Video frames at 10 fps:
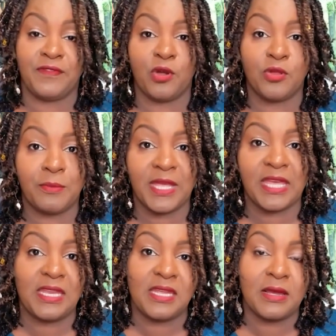if they're the
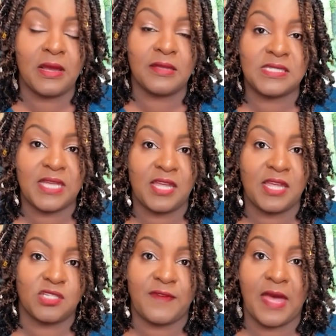beginning
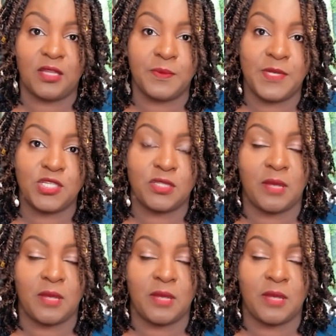stages of alopecia,